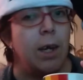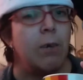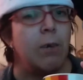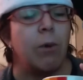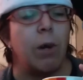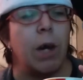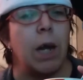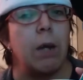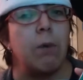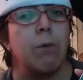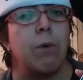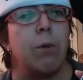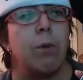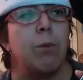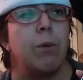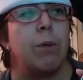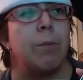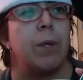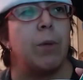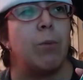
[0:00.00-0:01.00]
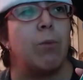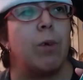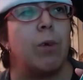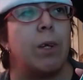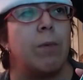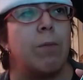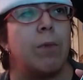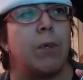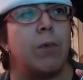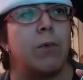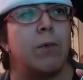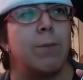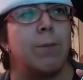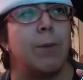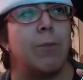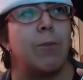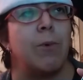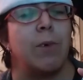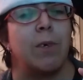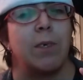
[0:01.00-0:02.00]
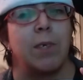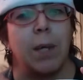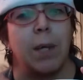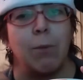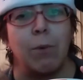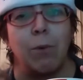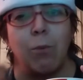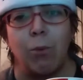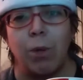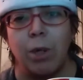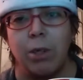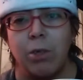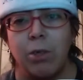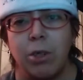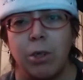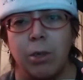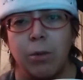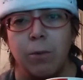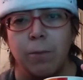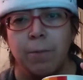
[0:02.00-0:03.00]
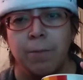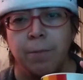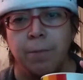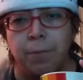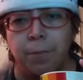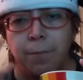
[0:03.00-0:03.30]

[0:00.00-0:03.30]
Uncle Iroh would be one of those people, because I would want to